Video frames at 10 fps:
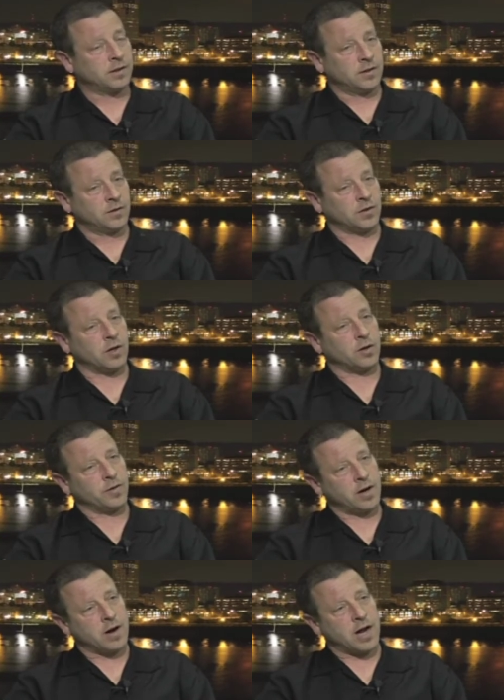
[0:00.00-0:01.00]
So
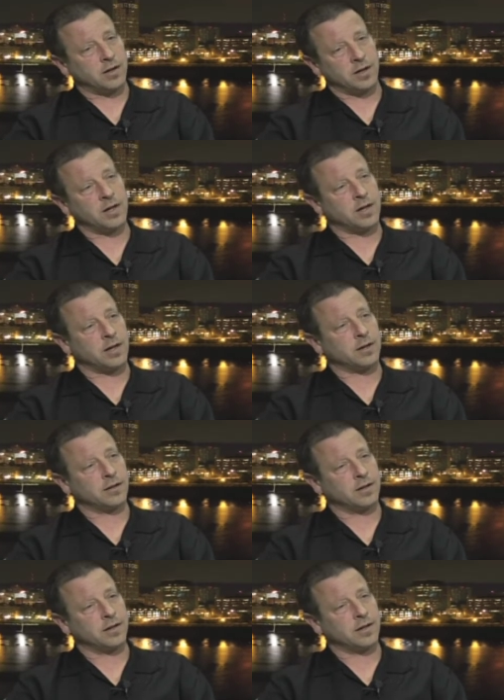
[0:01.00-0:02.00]
their idea,
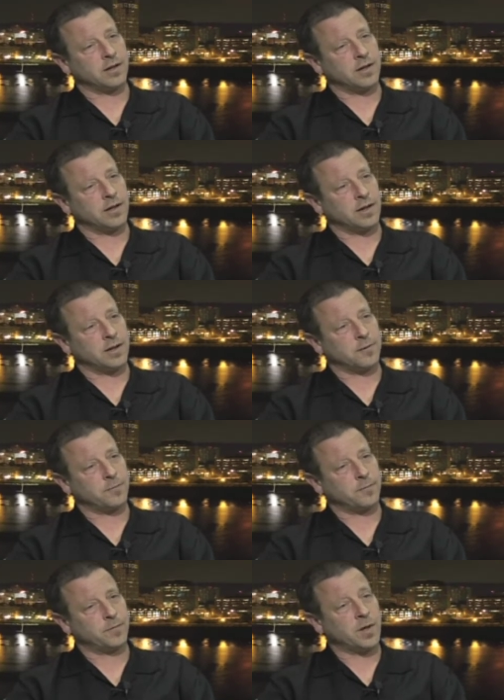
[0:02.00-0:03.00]

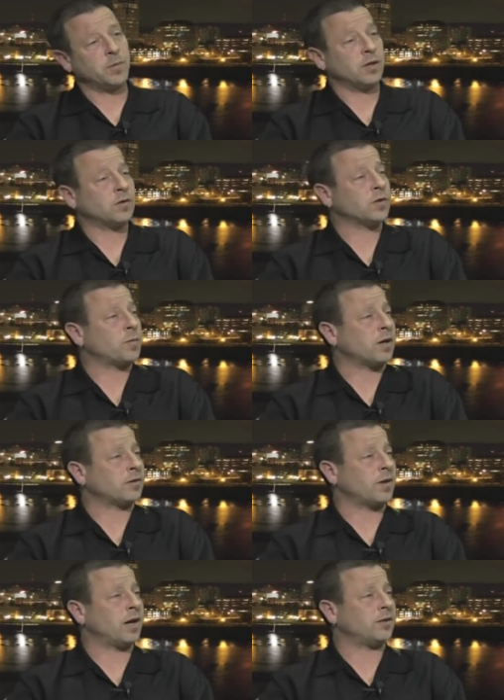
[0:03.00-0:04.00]
um, I mean, it's a smart
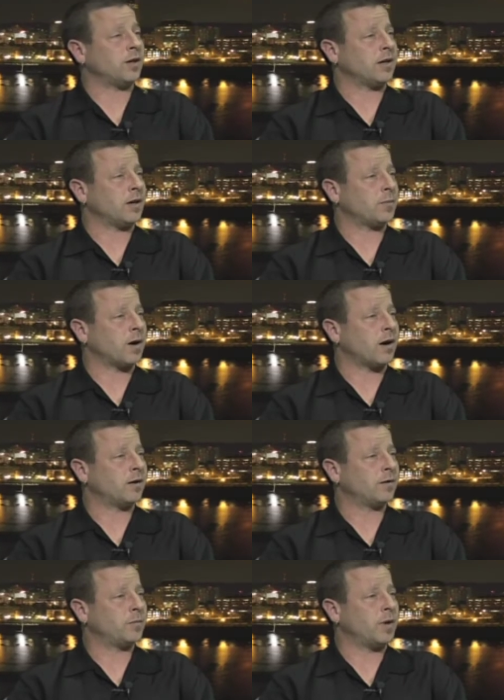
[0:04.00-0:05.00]
strategy on their part,
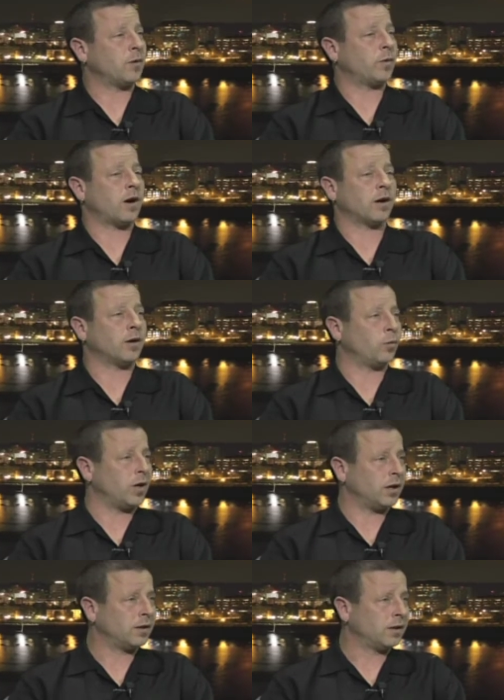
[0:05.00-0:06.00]
but we are going to
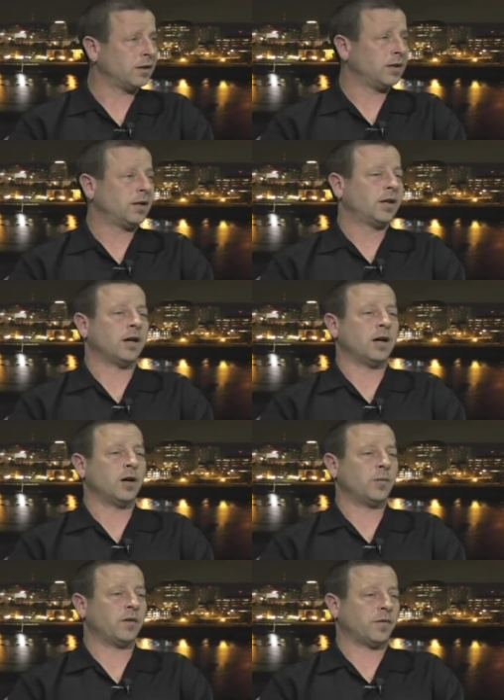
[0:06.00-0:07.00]
win.
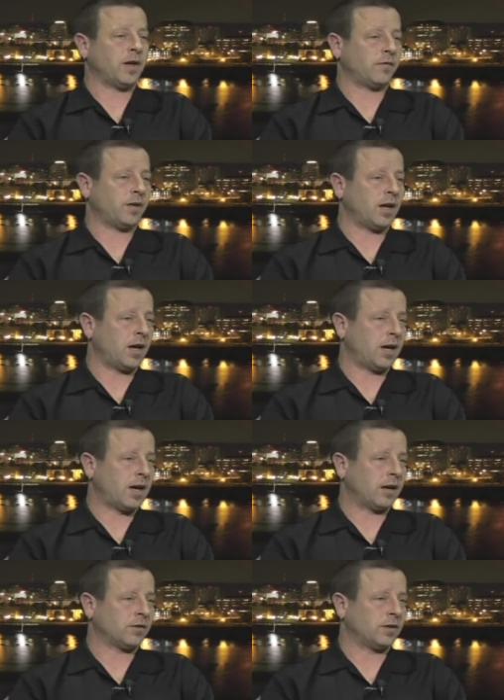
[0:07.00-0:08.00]
Um, if the FDA
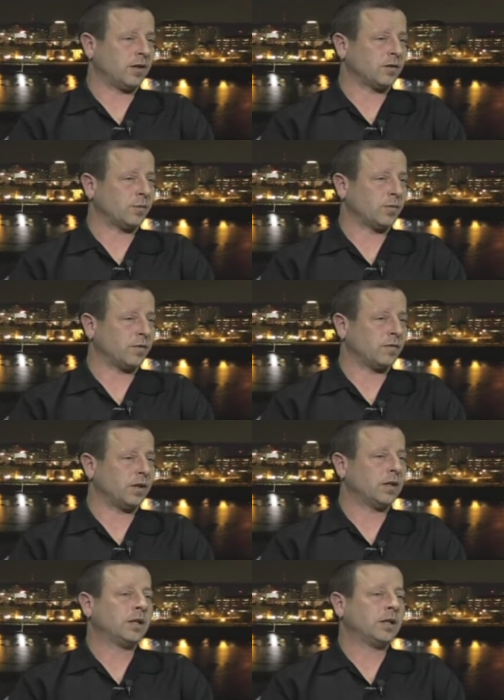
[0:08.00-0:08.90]
actually does approve it,